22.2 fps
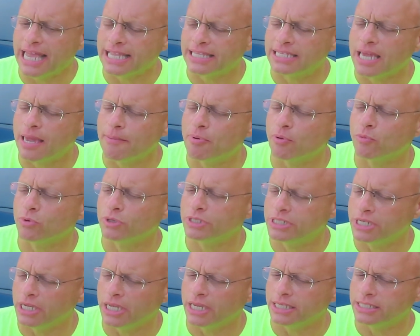that type of
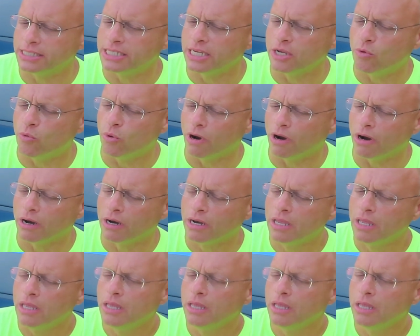resiliency where